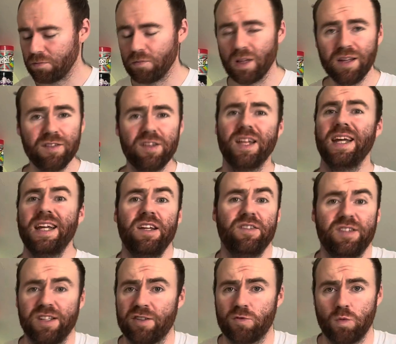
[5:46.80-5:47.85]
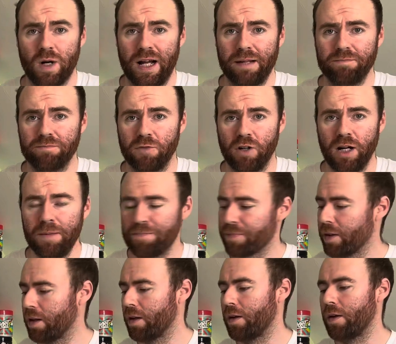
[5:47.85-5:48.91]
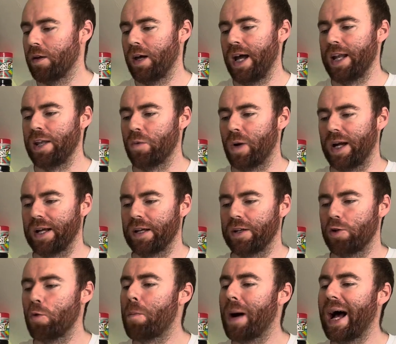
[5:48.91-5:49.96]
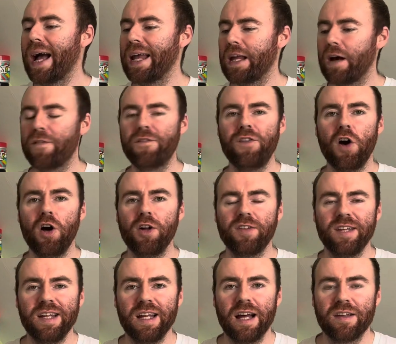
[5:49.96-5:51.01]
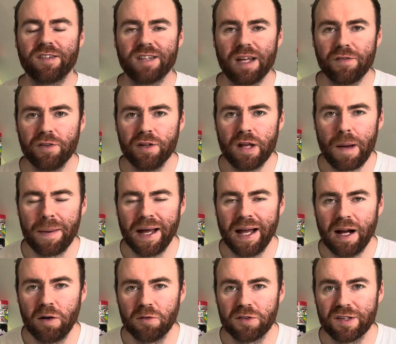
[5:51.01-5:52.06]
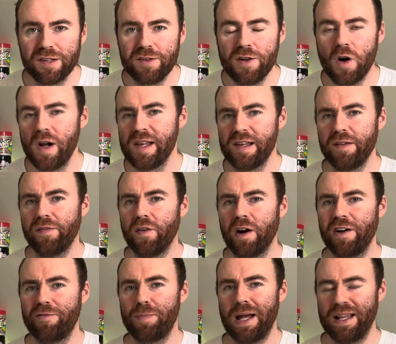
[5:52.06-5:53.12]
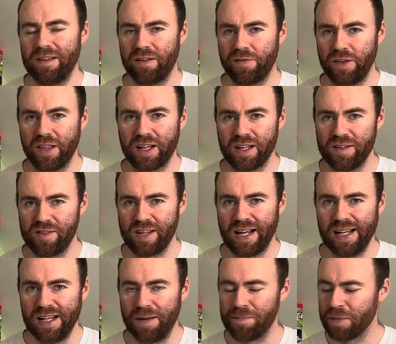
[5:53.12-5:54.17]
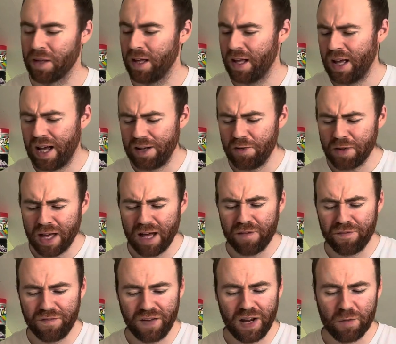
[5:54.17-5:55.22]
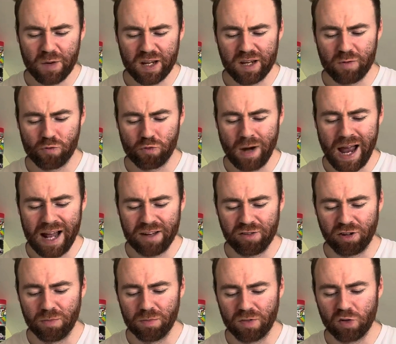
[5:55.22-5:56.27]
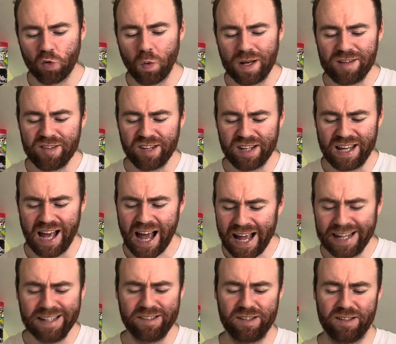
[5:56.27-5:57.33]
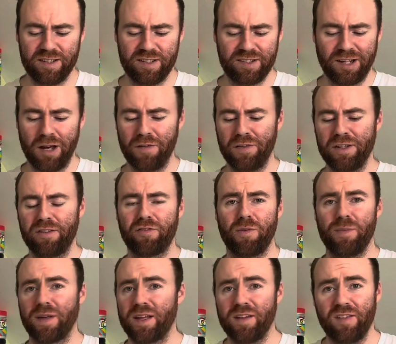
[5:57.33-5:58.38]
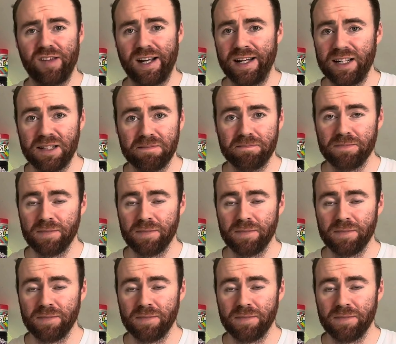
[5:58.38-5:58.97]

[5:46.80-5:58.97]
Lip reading: It's the easiest way, right? Anyway, you'll pay £37.95 for the container. And you get a very random 28 servings from the container.